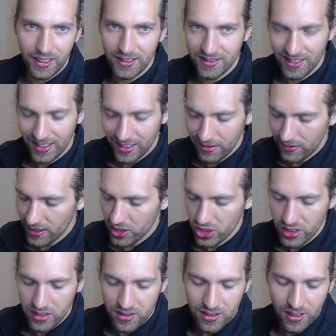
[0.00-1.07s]
because of the
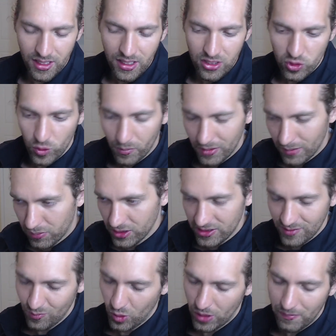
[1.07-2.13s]
conditions, so I'm going to put
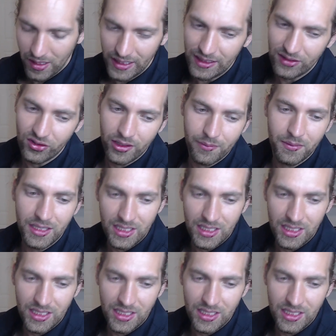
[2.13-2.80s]
some more money into them.